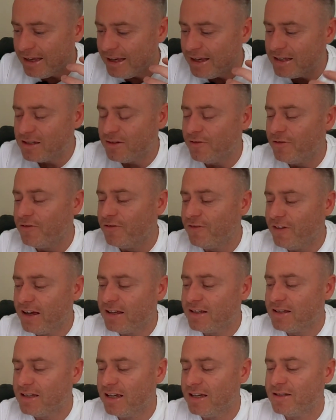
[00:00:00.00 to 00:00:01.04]
It is a
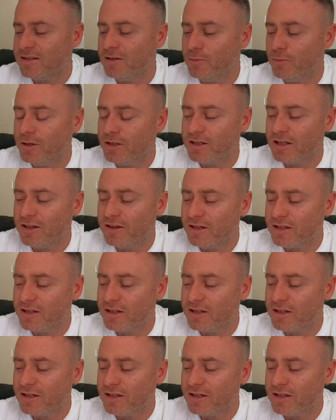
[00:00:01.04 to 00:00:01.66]
fantastic whiskey.